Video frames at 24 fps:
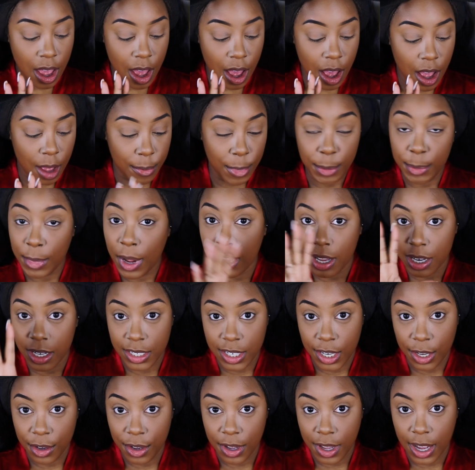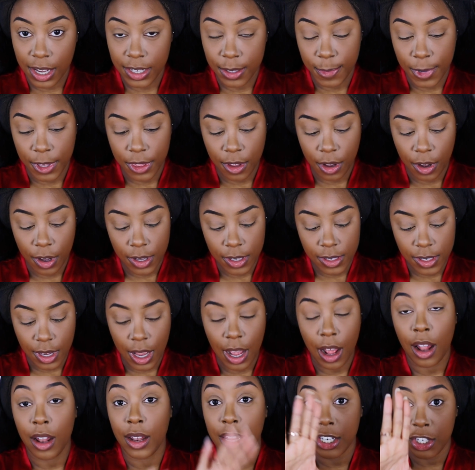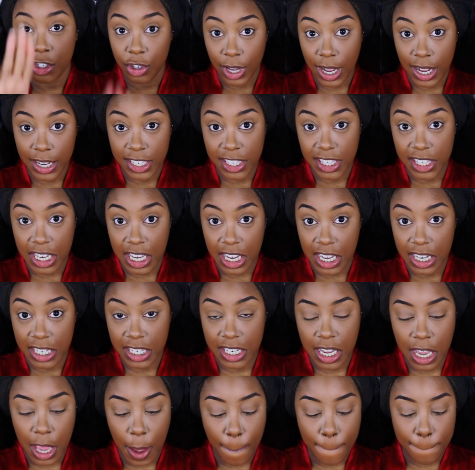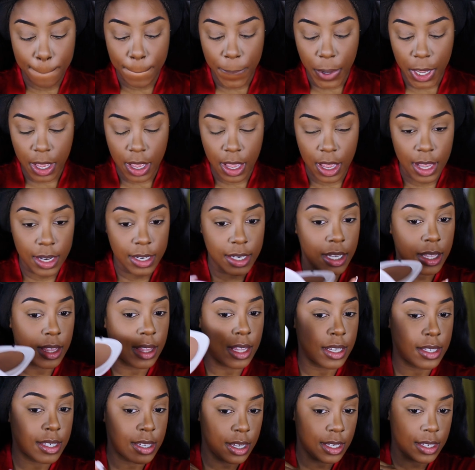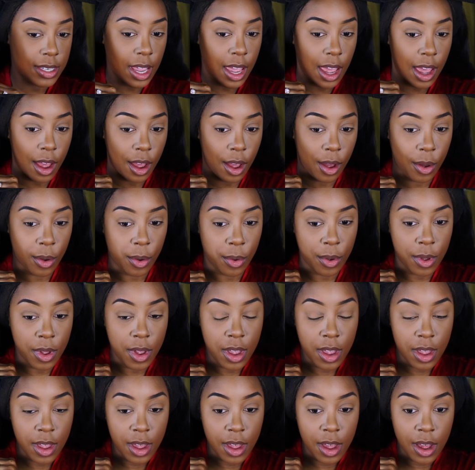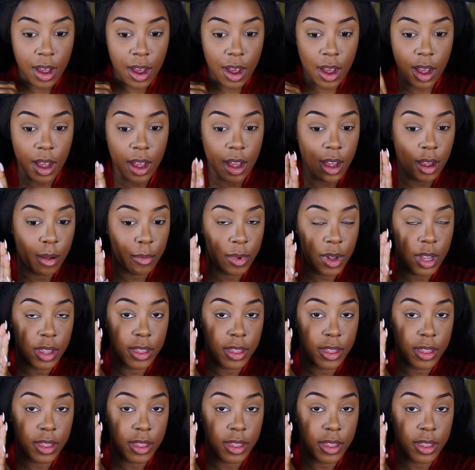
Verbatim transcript: Um, I'm not going to tell you guys my thoughts. I'll let you guys see it but this is how um,